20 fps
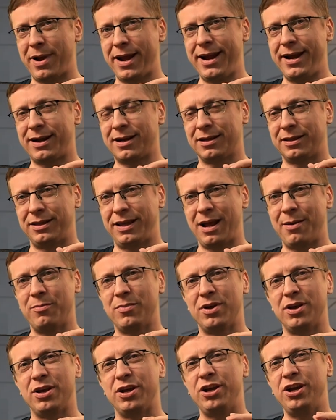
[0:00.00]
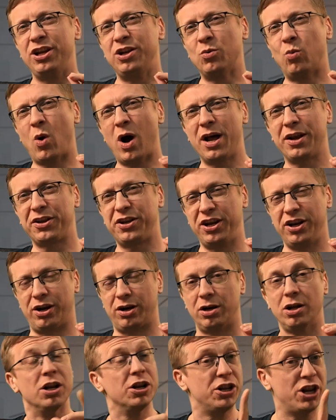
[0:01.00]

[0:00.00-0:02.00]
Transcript: make them in 1 year.